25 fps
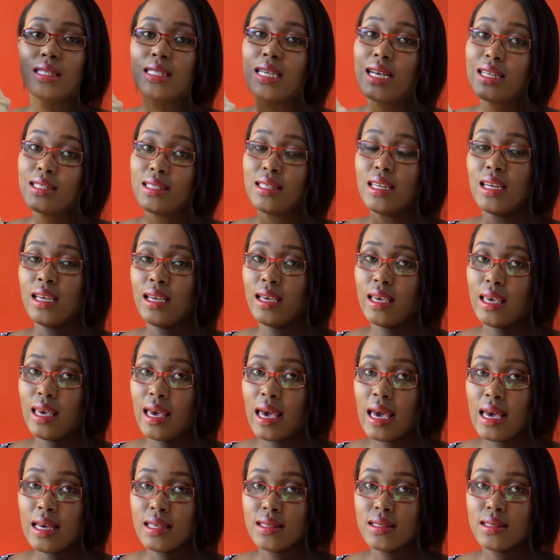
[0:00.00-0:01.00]
just in
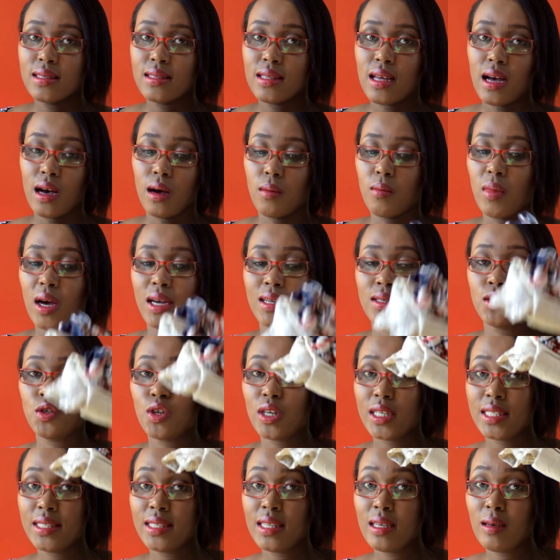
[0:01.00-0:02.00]
case um, I
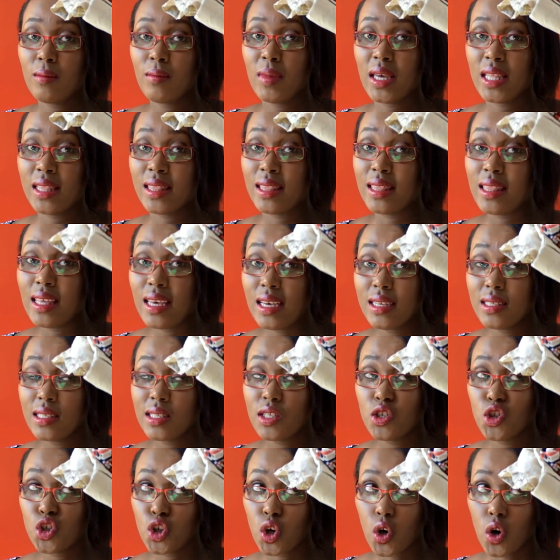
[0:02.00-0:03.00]
dress him in
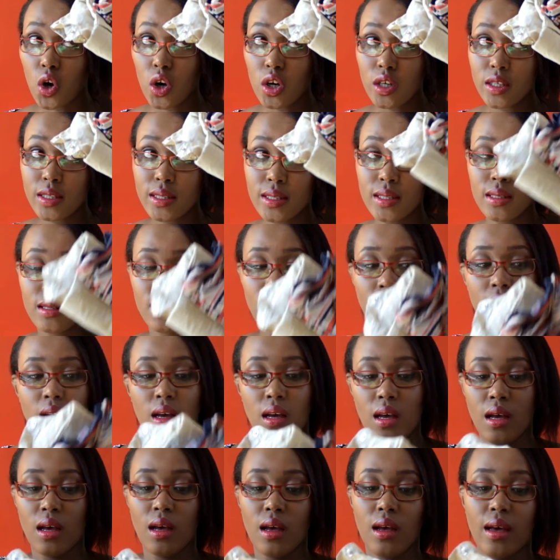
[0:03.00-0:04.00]
these shorts
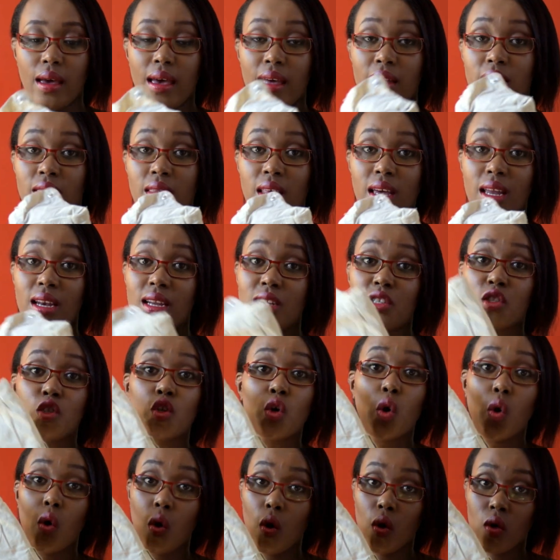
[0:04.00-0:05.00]
and then it's
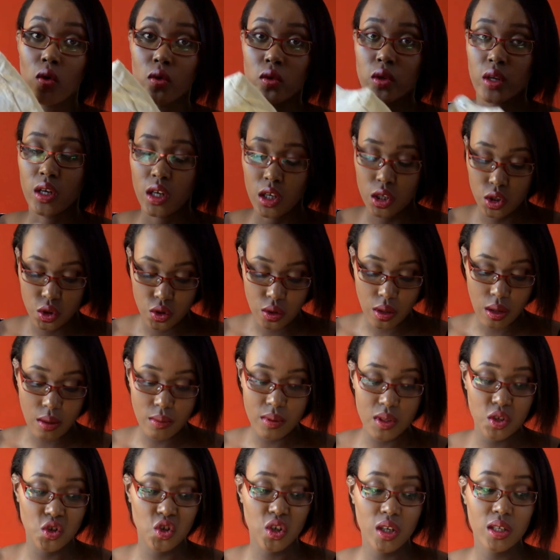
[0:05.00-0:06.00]
cold. So I
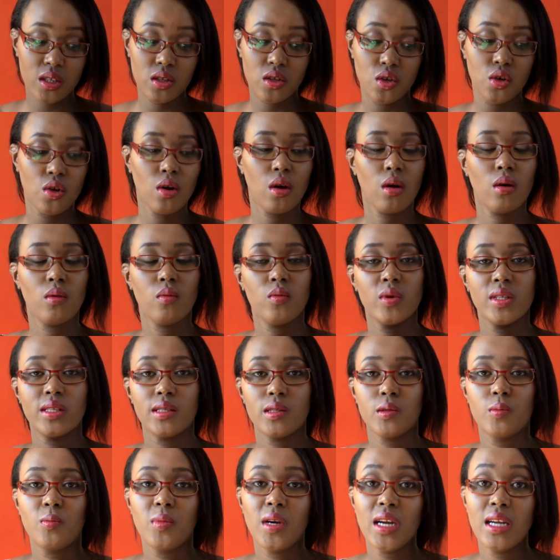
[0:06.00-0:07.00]
will just, you know, with
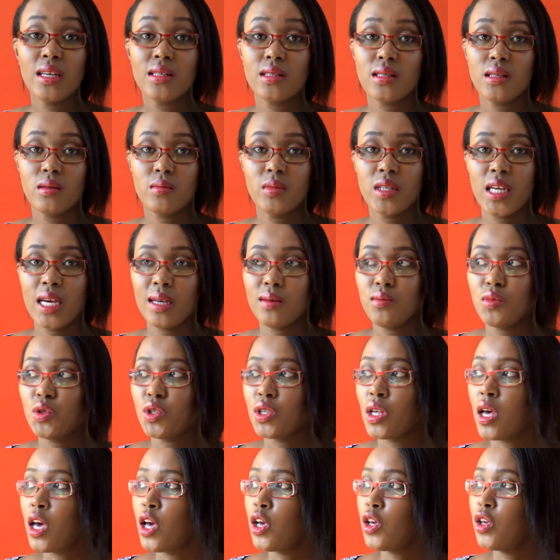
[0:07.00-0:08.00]
spring
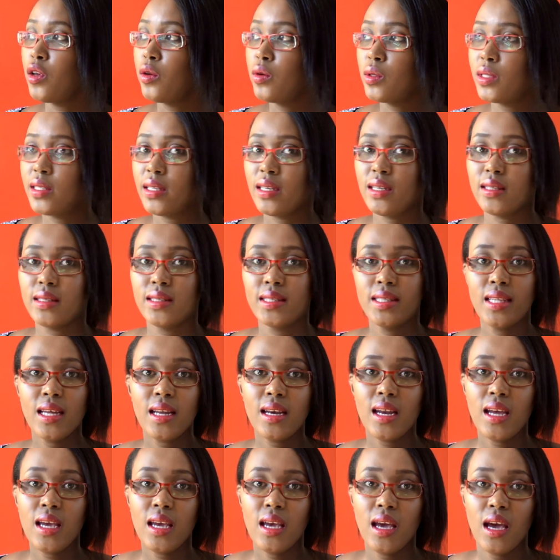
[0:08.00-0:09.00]
sometimes you see it's
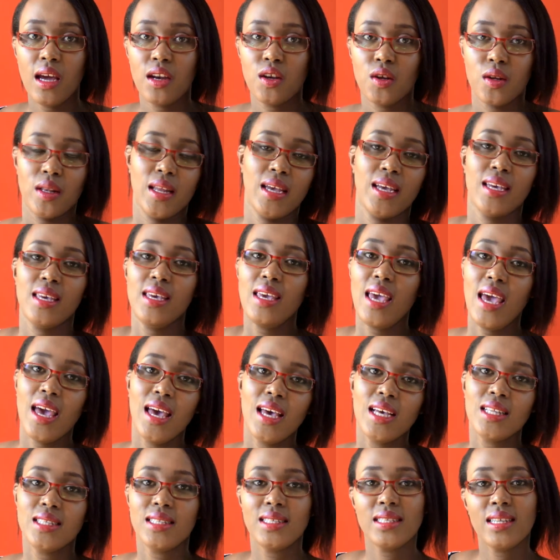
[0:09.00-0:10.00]
sunny and you're like, yeah,
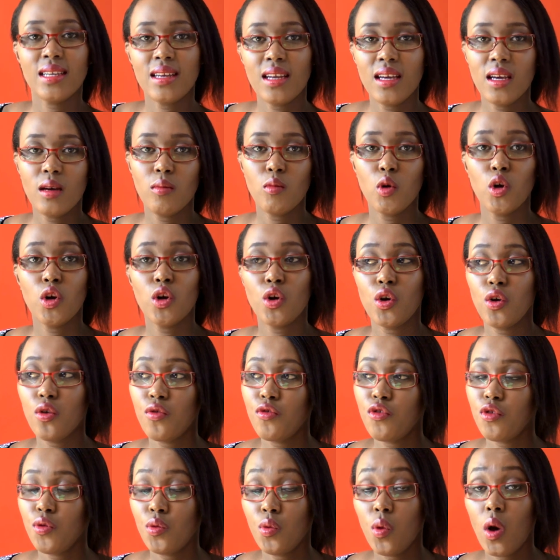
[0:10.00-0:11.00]
it's sunny, I'm gonna go
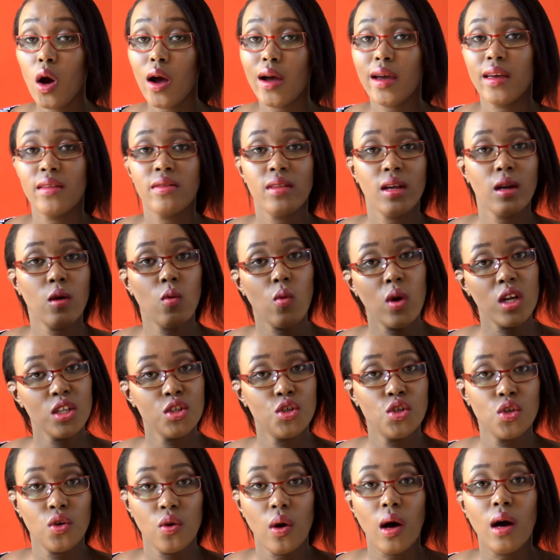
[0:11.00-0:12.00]
for a walk, and then
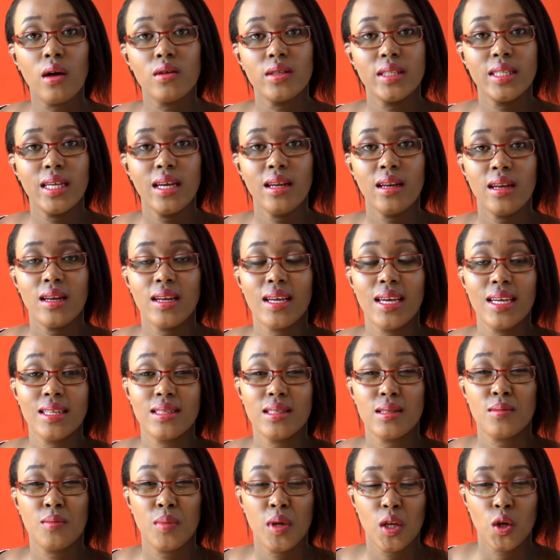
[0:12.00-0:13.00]
once you're outside it
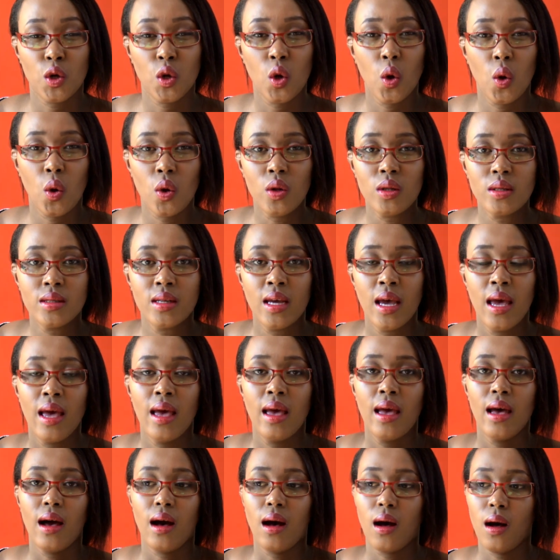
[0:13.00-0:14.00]
gets a bit cold
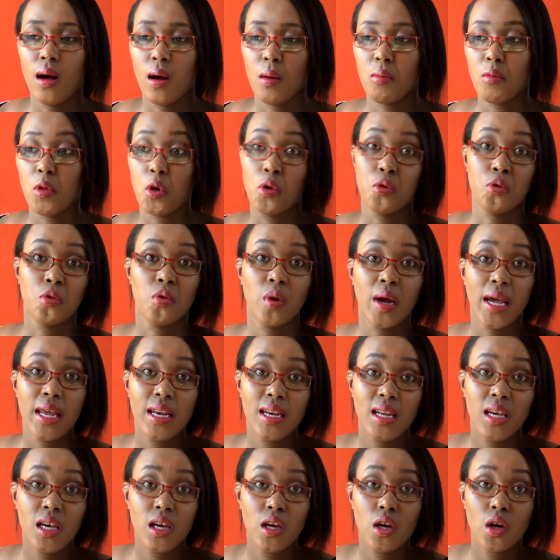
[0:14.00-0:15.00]
um, or
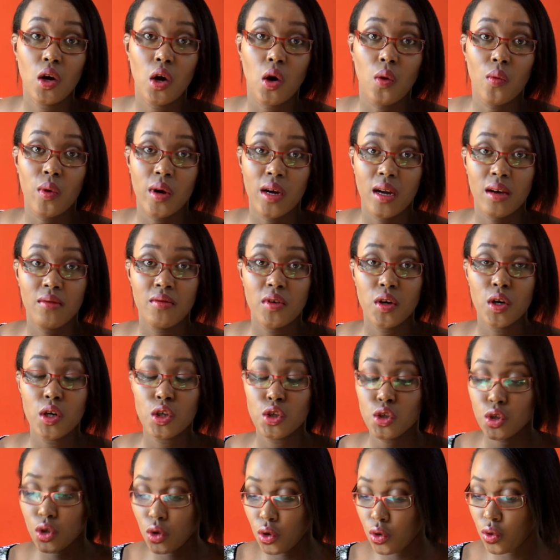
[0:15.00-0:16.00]
rainy or whatever.
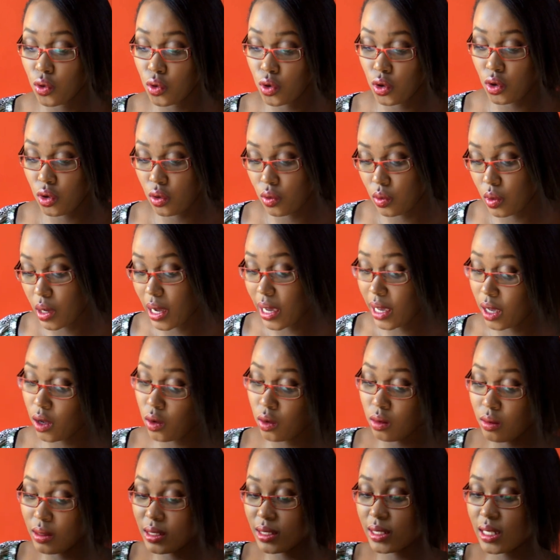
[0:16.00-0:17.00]
So I
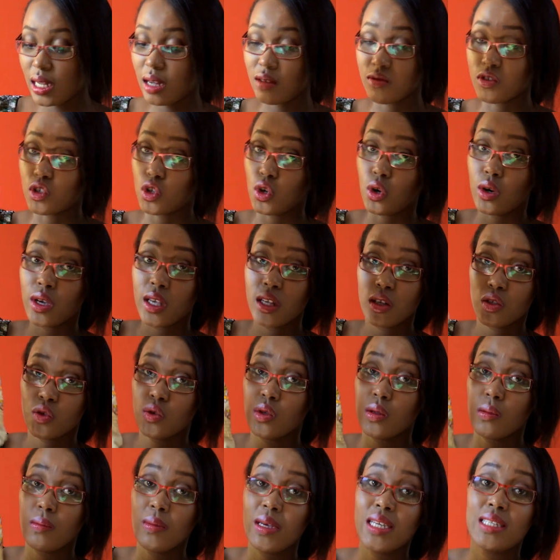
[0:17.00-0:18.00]
always have stockings
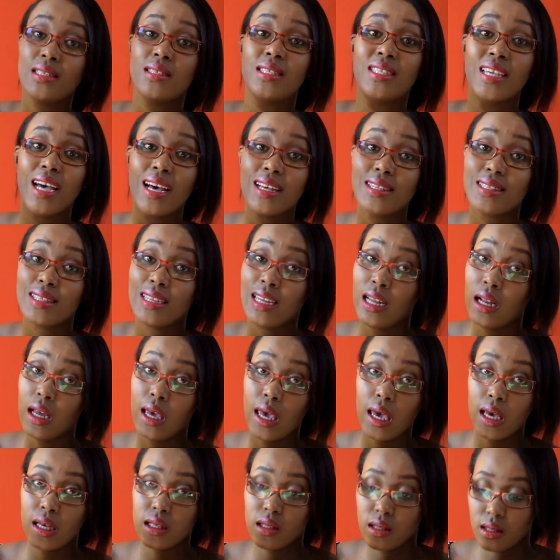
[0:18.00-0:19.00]
with me just in
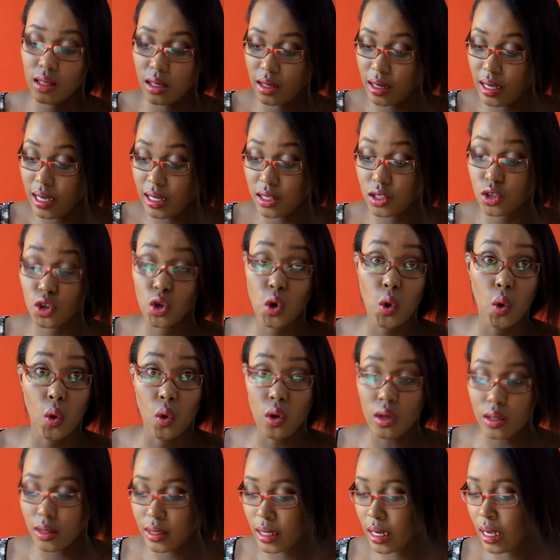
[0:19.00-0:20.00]
case it gets
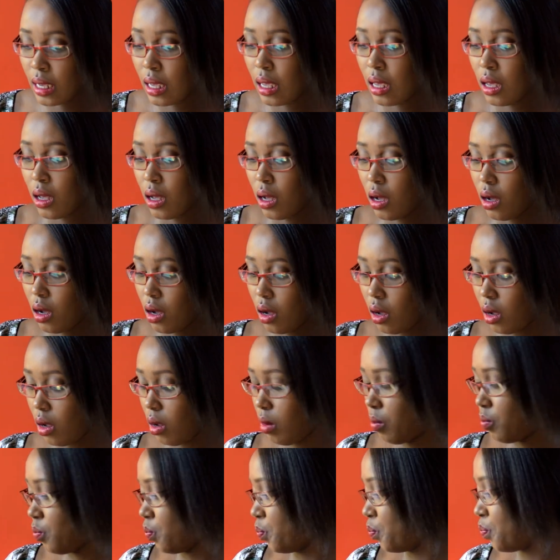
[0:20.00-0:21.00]
cold.
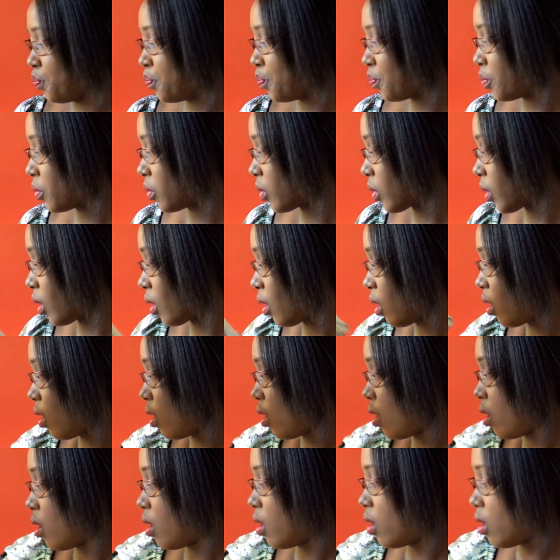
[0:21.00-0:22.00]
Um,
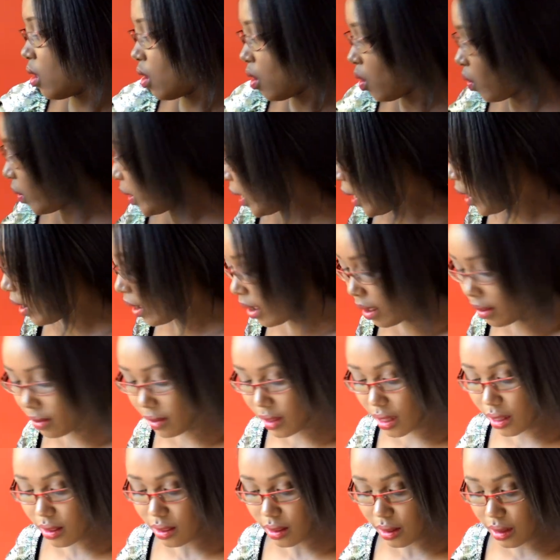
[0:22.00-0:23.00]
okay, and
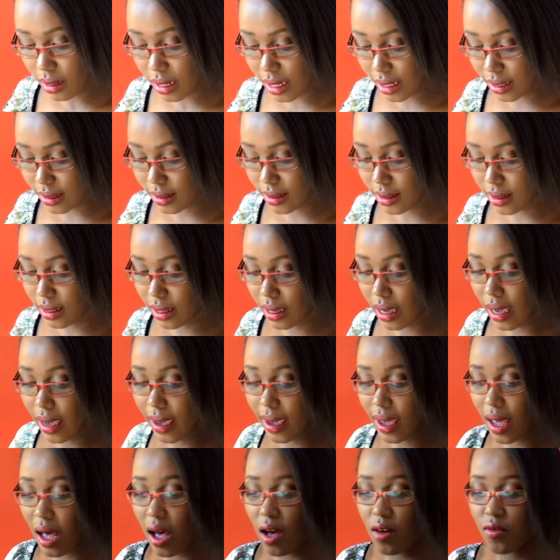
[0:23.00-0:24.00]
then the next thing I
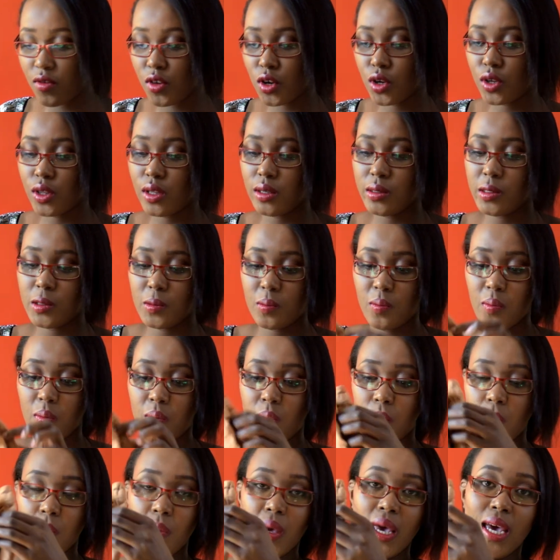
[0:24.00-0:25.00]
have are these
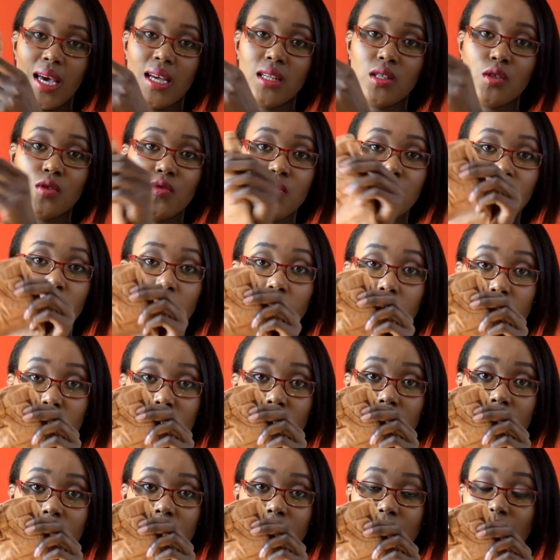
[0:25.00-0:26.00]
pairs of
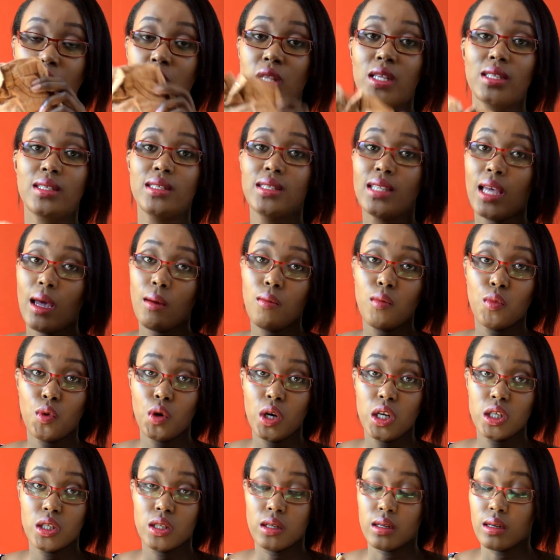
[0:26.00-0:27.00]
trousers for the same
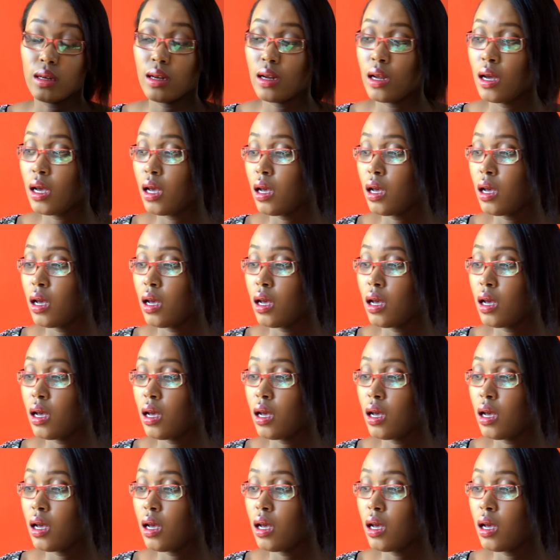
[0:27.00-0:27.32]
reason.